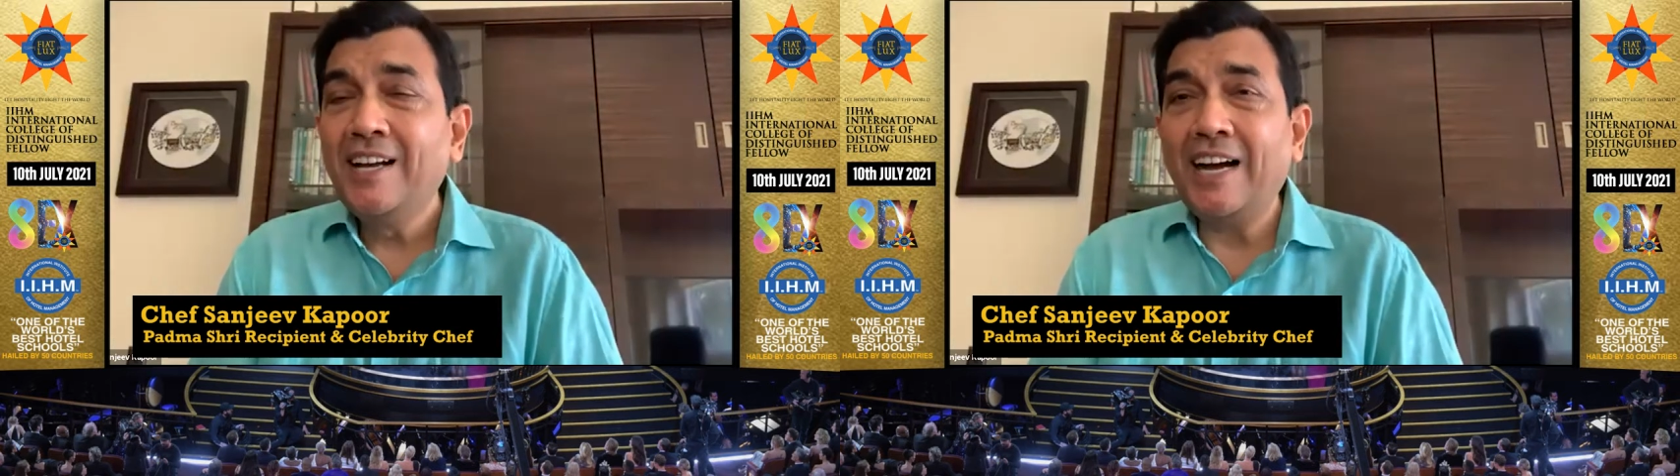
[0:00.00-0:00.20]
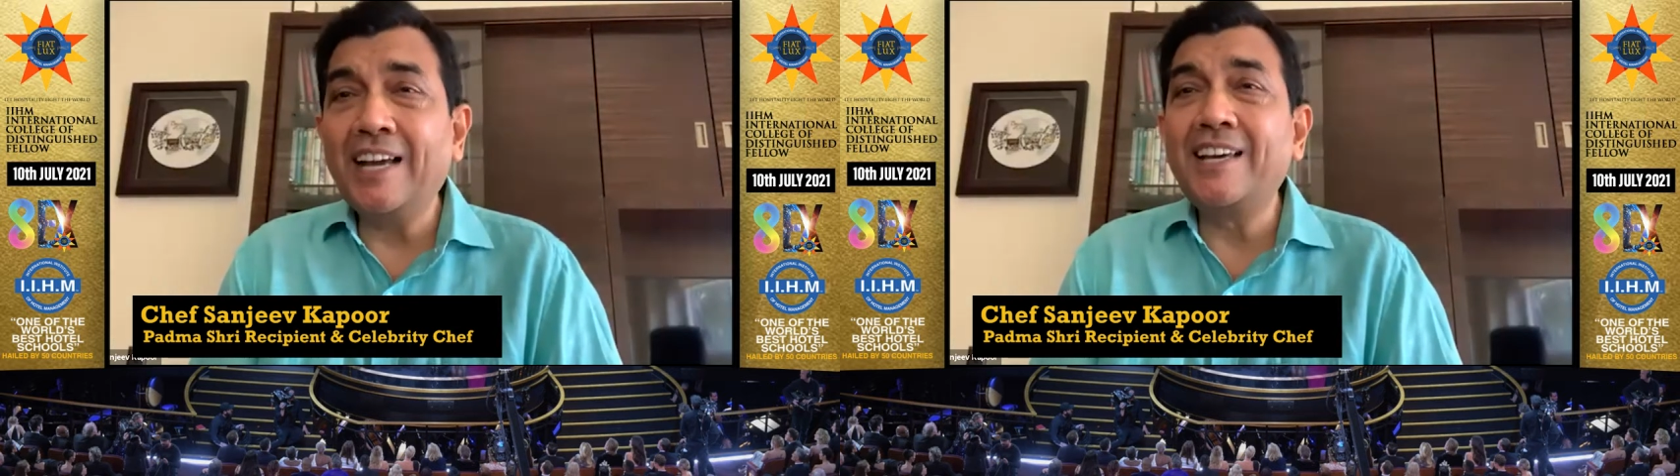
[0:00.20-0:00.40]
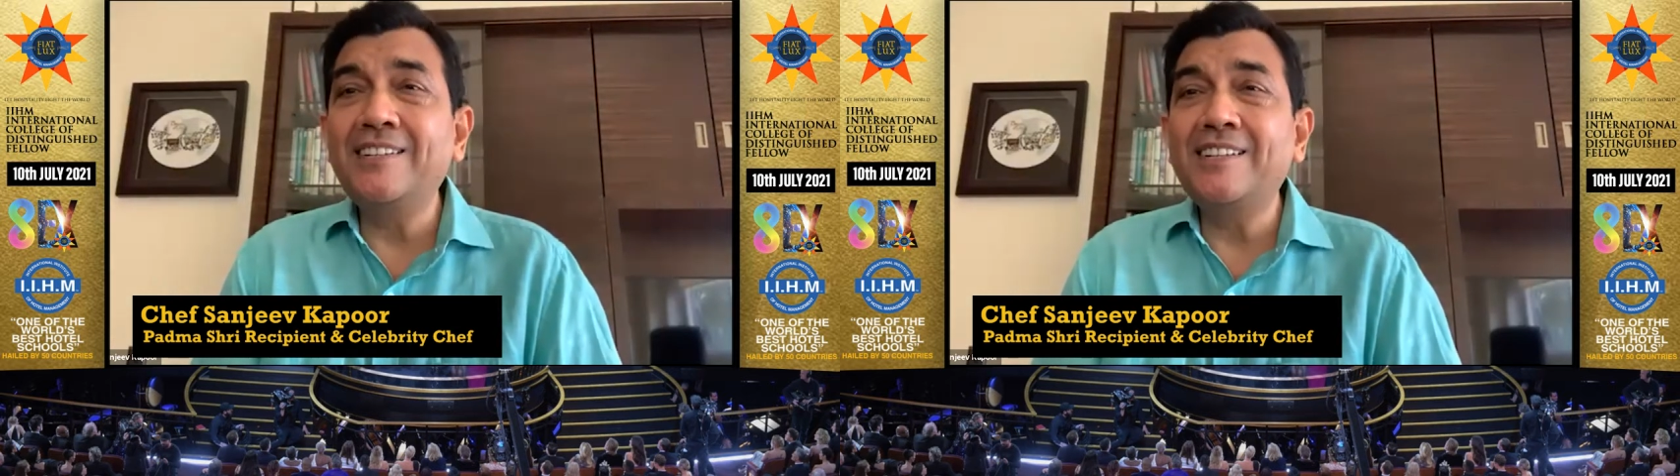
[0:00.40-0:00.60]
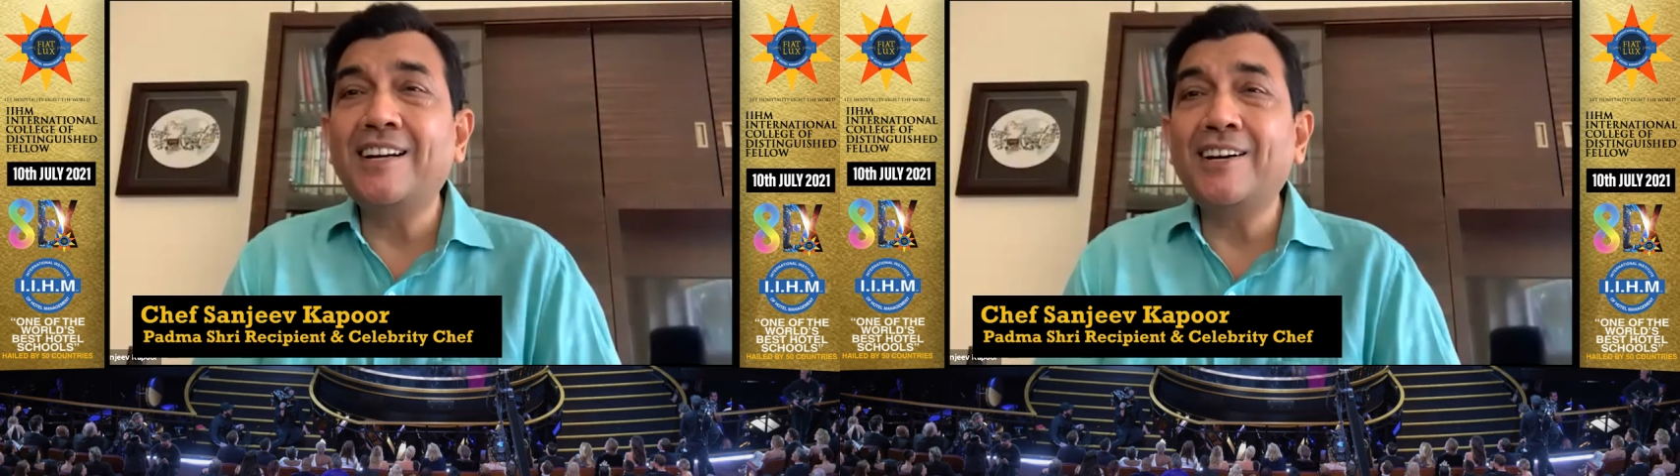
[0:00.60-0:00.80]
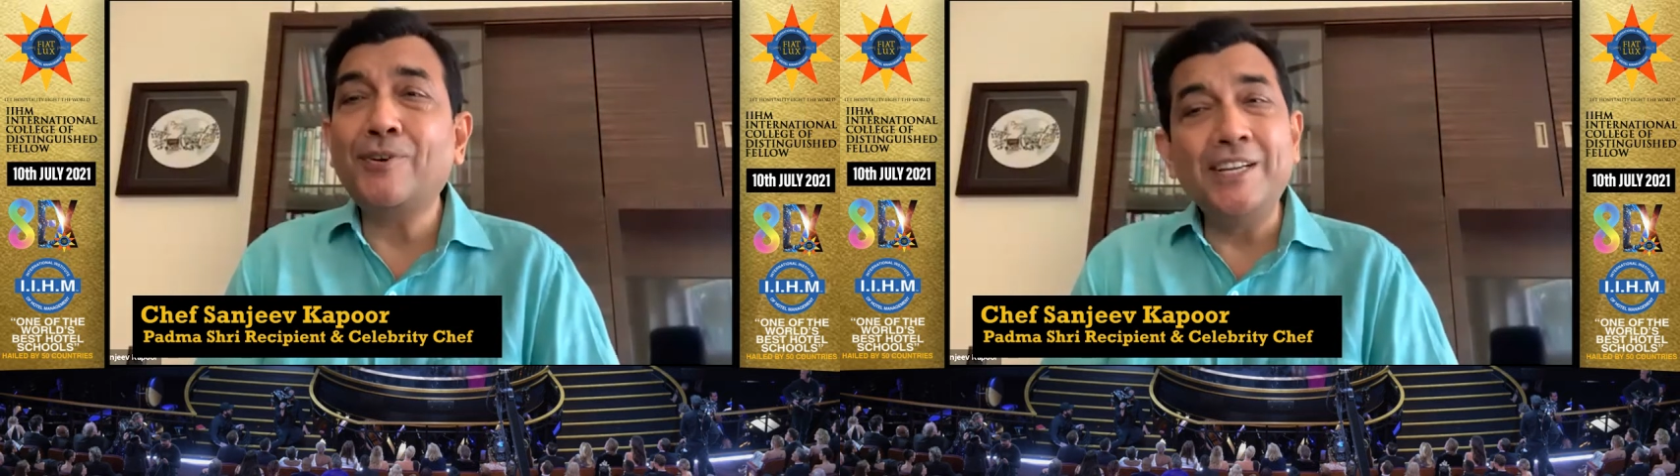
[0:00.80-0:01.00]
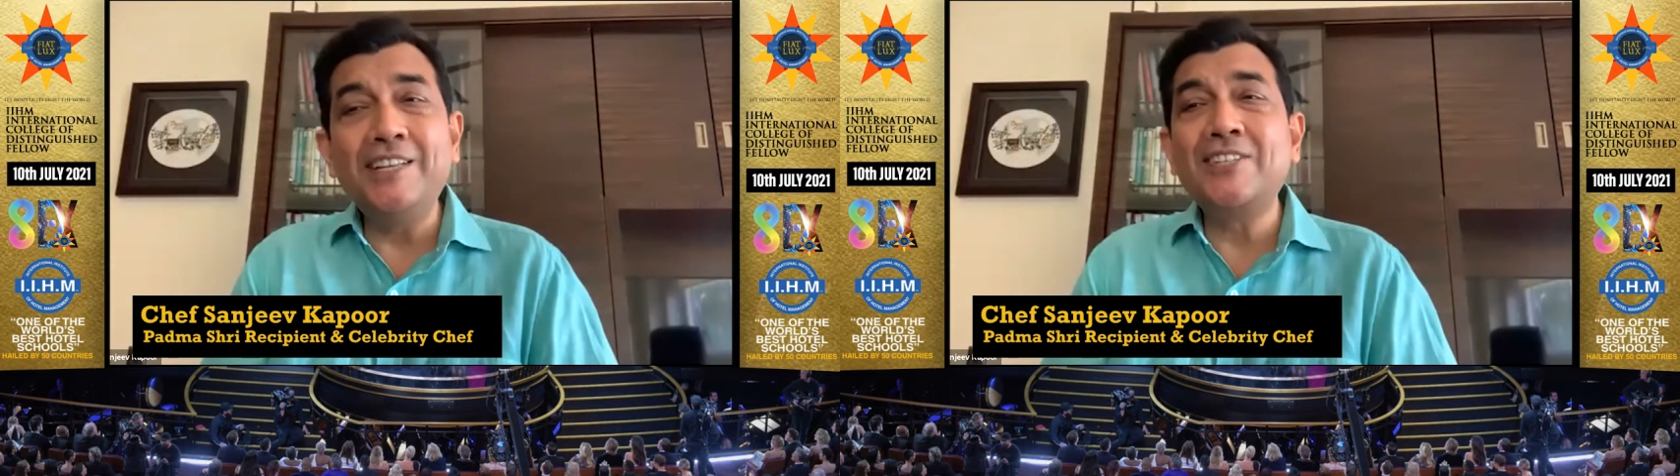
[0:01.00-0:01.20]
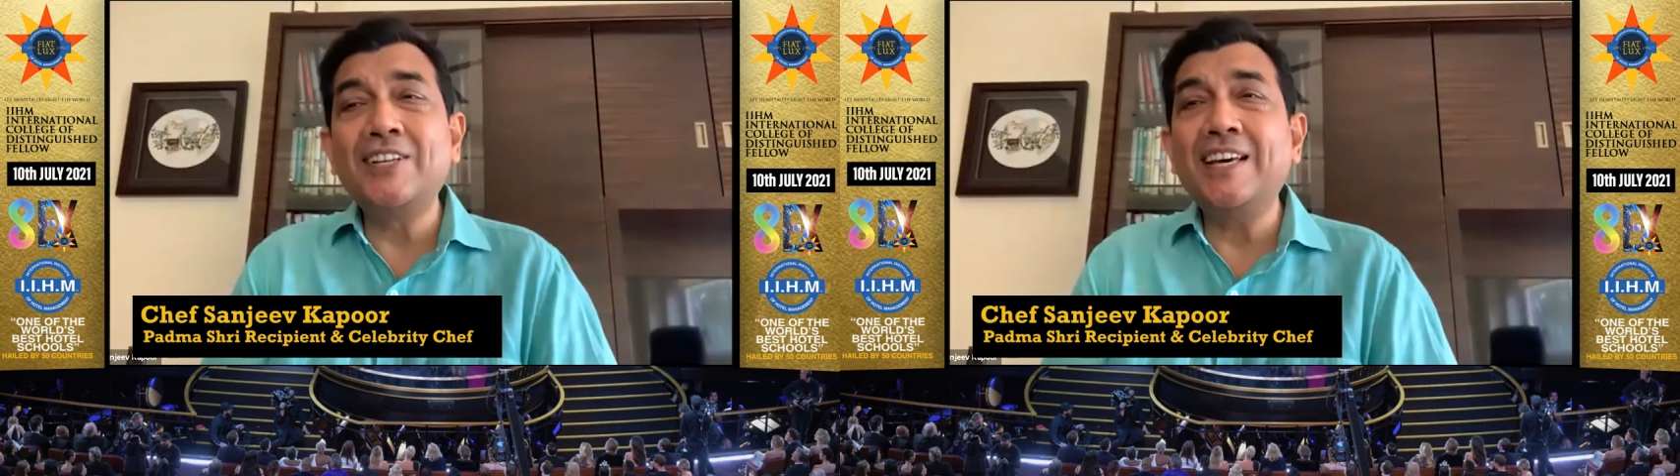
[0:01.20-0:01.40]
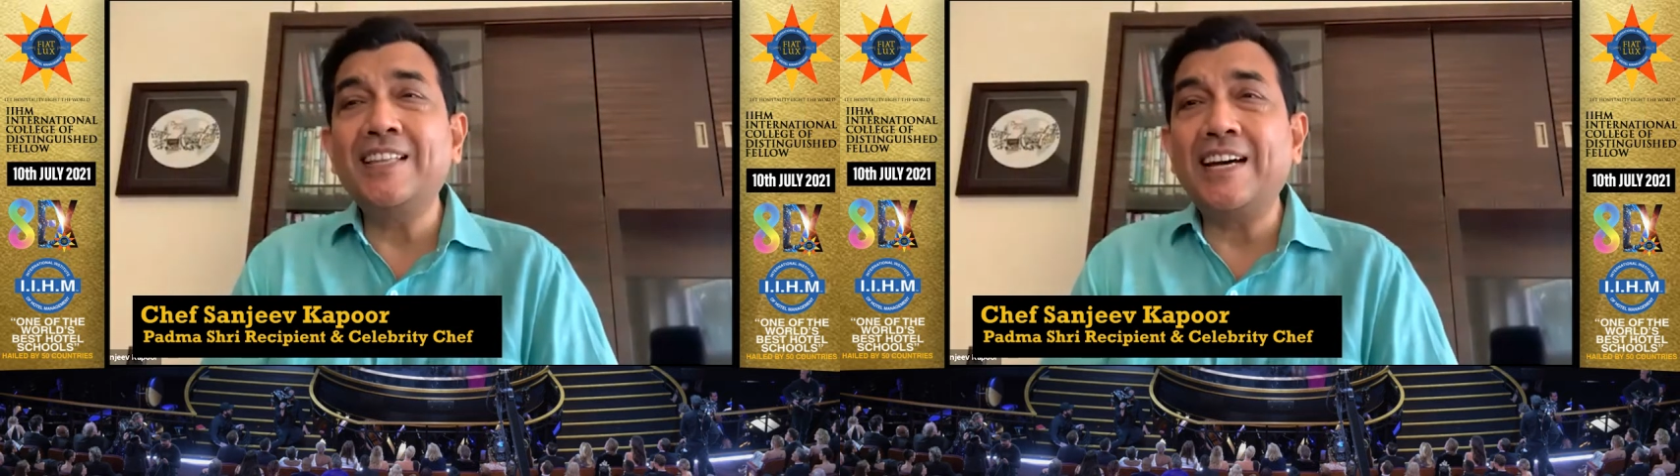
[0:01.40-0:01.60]
I can only
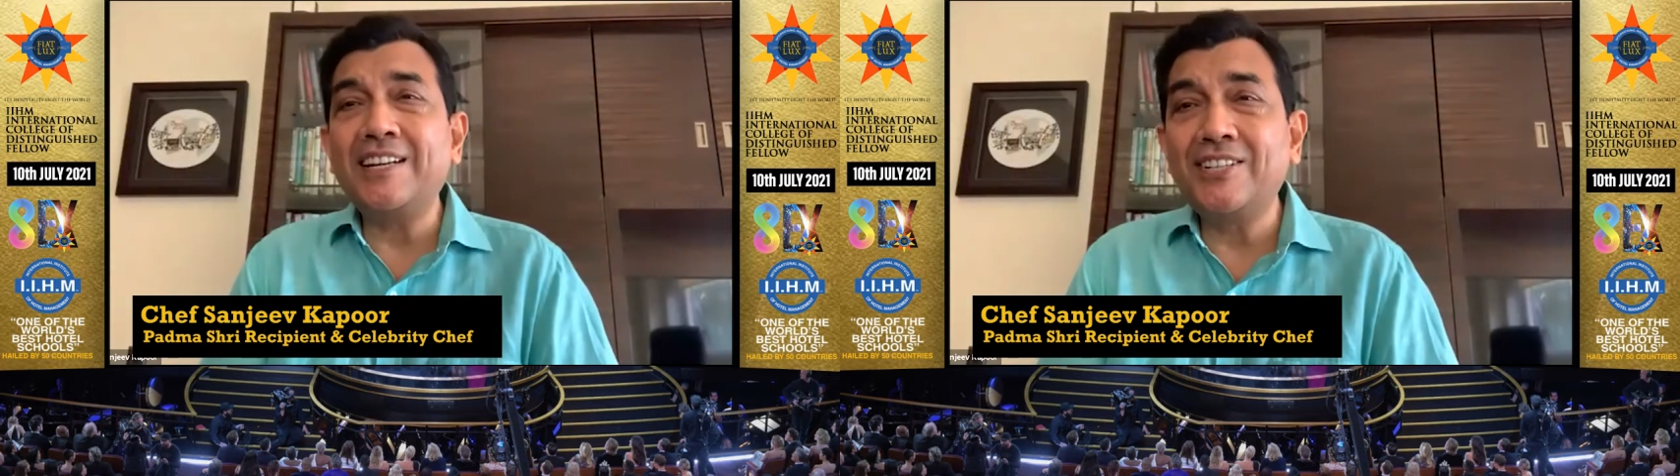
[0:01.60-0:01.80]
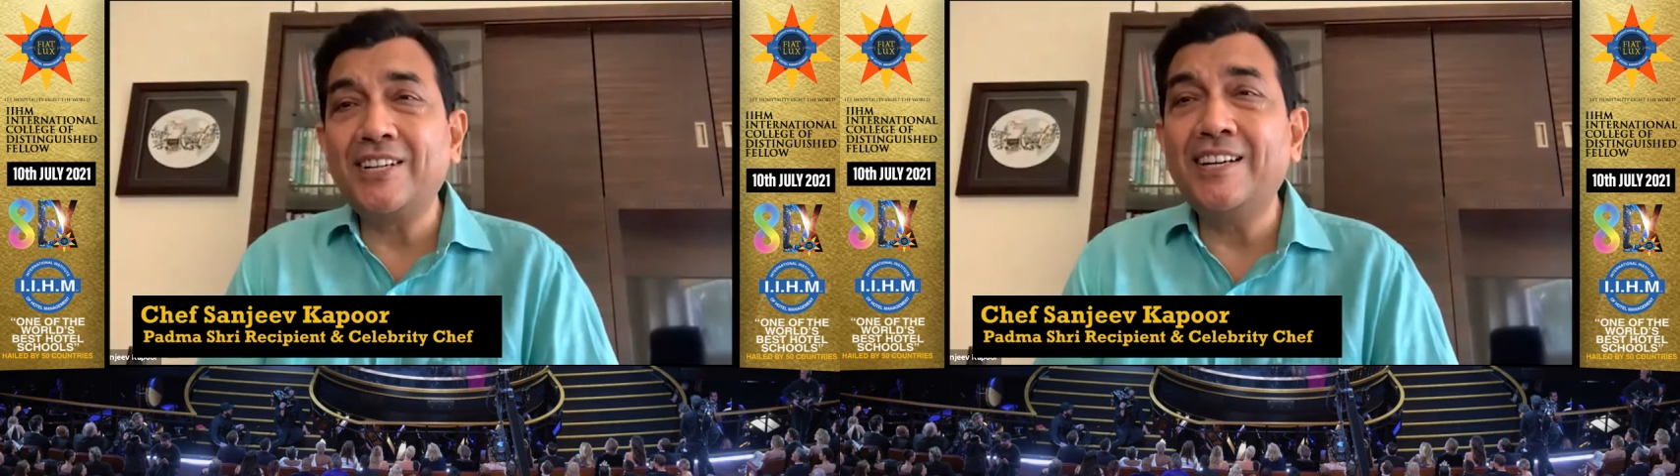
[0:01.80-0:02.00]
say that